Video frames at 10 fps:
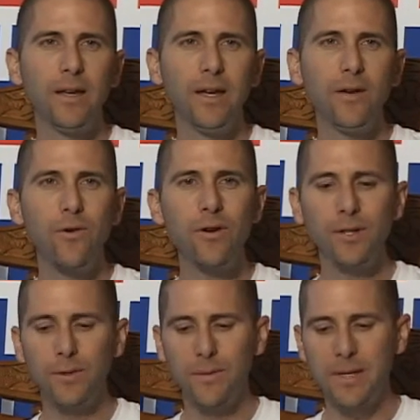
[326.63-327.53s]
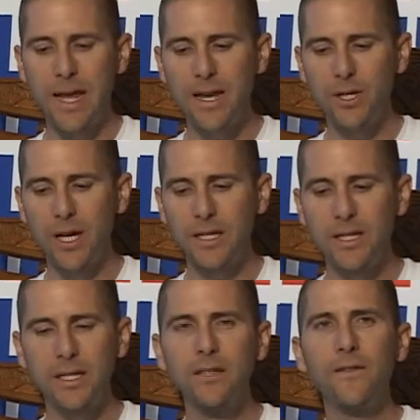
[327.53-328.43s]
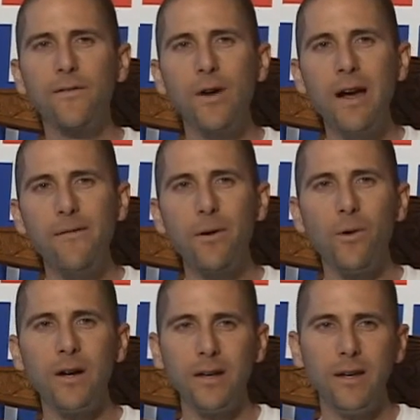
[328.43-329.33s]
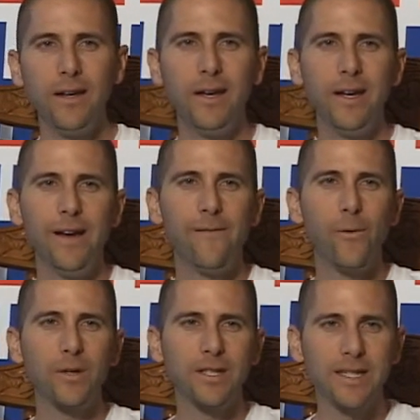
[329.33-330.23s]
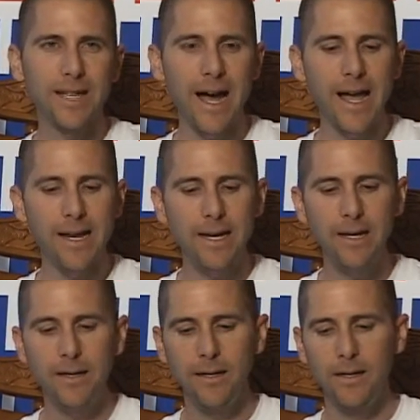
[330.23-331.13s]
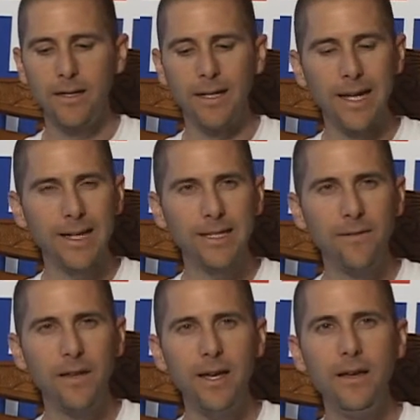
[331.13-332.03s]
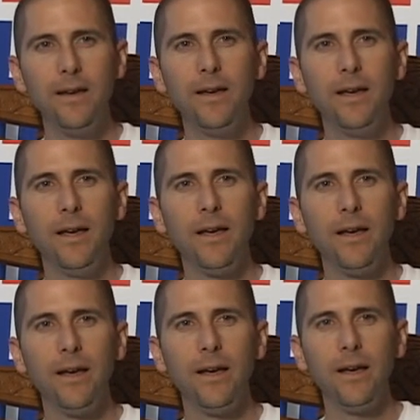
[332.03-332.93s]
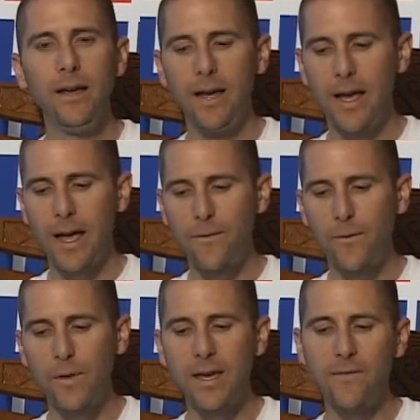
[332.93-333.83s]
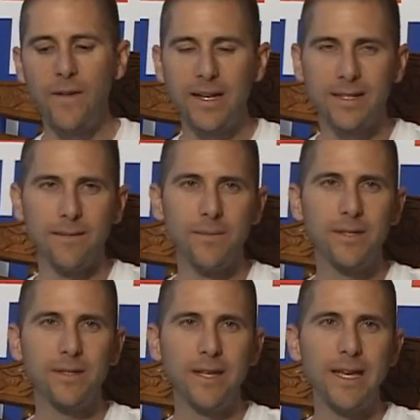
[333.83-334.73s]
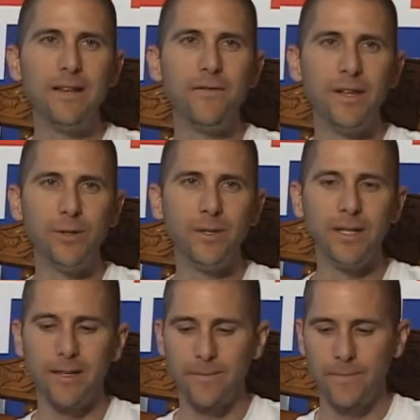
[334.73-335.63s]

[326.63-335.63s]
in order to obtain justice for everyone, for society, collectively, and for the victims individually.